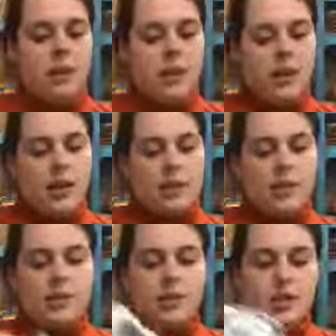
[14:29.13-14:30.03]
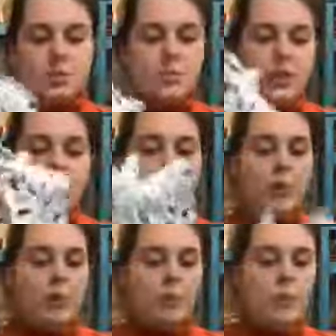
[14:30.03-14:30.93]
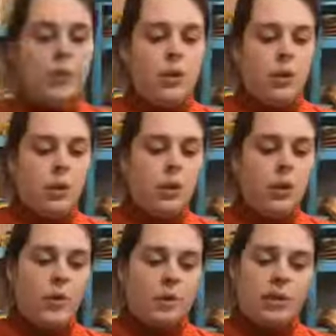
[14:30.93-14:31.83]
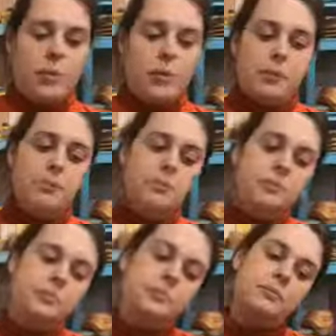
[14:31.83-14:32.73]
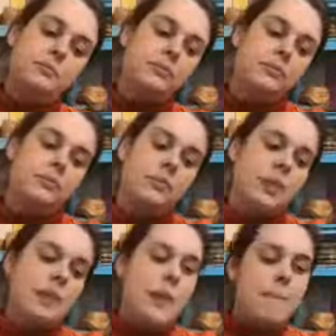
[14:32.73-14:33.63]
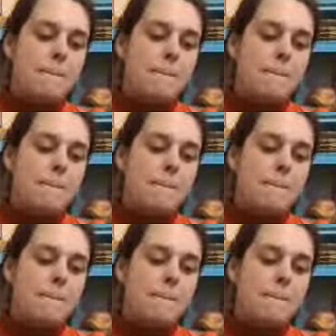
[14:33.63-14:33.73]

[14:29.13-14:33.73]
and you just put that on. Maria asked what brand. These are Petite Lulu?